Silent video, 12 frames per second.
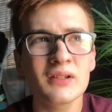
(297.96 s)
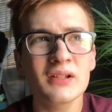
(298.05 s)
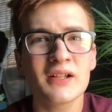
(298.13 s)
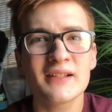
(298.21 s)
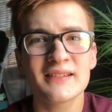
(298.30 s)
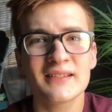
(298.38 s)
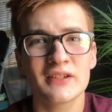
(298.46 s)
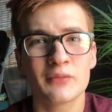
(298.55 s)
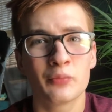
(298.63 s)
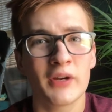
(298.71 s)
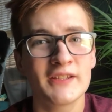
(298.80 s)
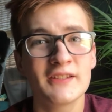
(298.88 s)
Because
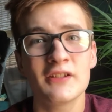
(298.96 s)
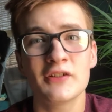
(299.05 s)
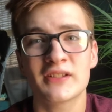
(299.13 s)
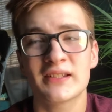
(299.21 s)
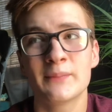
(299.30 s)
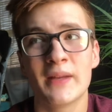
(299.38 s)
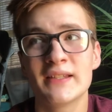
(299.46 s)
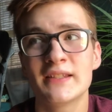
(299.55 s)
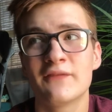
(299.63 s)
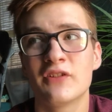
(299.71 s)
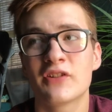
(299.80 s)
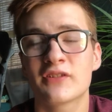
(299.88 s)
braces are
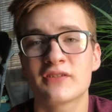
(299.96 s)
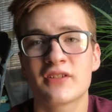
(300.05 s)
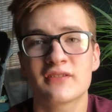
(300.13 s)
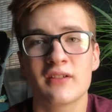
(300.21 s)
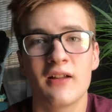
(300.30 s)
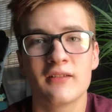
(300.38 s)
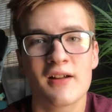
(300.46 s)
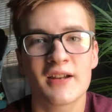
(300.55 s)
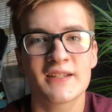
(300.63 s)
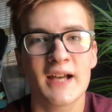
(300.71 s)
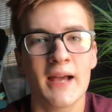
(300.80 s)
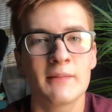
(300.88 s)
expensive, and there's just a lot of
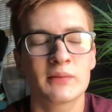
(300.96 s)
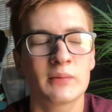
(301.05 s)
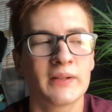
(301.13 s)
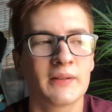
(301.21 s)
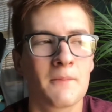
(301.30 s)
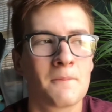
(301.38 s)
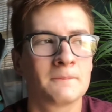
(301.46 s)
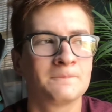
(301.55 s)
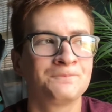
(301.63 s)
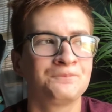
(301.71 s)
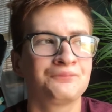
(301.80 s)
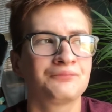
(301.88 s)
times when
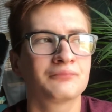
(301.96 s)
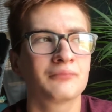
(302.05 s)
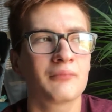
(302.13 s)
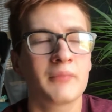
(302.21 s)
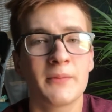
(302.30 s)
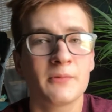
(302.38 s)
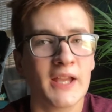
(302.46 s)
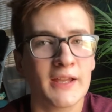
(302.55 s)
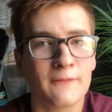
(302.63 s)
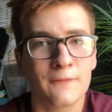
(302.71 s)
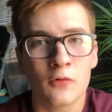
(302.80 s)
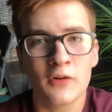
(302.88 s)
people can't
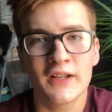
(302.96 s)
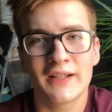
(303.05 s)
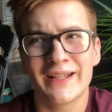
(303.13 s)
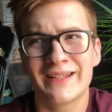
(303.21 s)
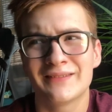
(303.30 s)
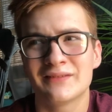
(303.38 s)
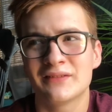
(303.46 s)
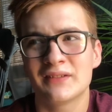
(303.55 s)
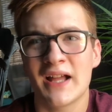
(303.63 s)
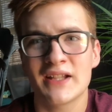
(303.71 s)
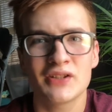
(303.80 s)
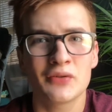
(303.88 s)
afford it, and that's